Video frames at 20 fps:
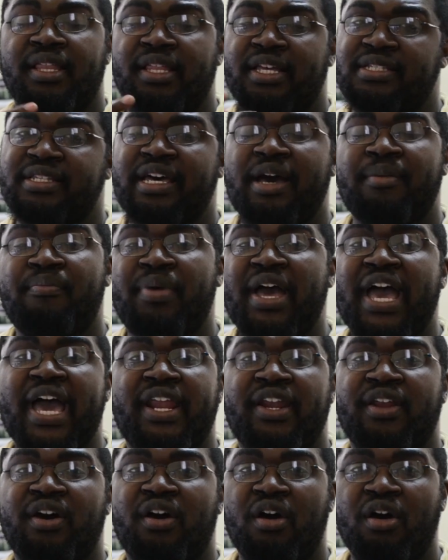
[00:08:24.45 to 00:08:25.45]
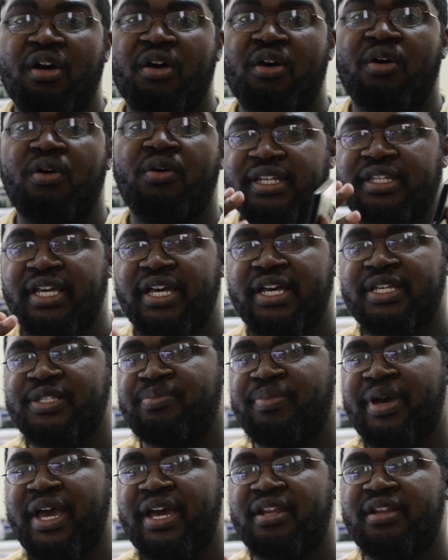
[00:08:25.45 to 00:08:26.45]
That's not bad at all. Yeah,
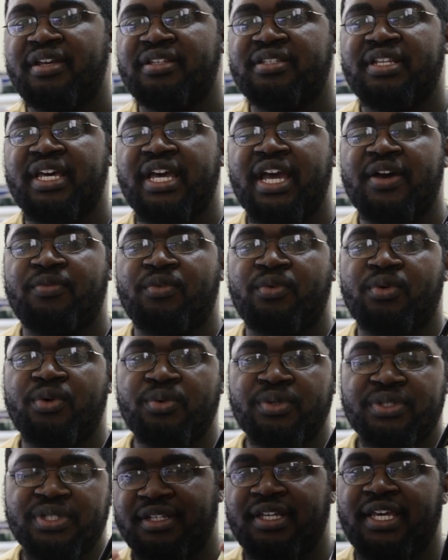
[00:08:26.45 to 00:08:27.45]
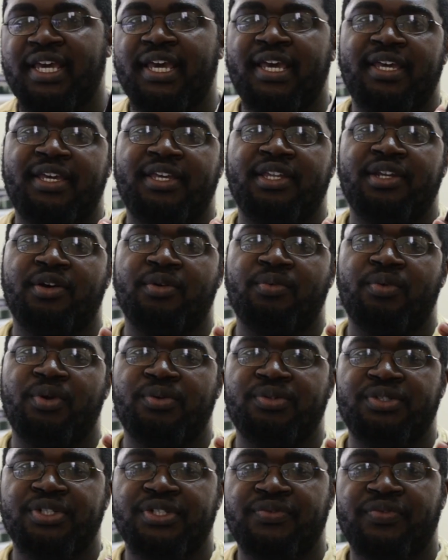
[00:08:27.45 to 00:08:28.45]
it's bad it doesn't have root. Hey, you know,
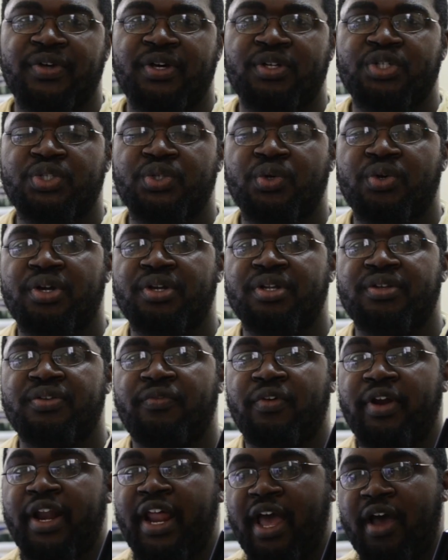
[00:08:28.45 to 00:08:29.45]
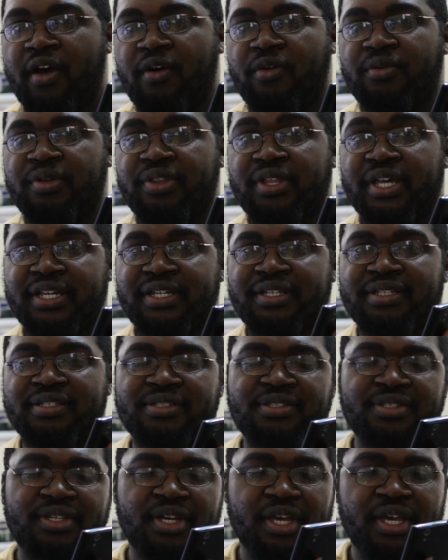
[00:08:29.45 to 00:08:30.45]
root just fell short for now, that
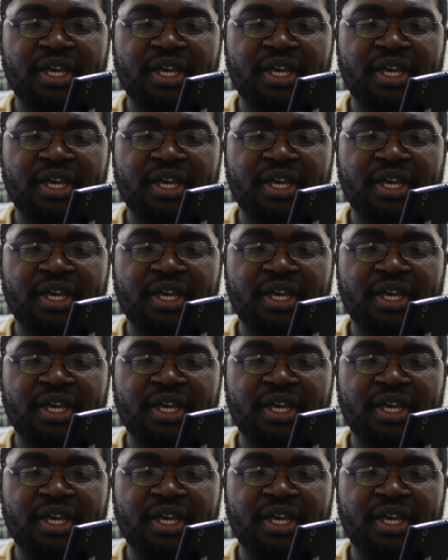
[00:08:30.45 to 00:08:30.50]
is.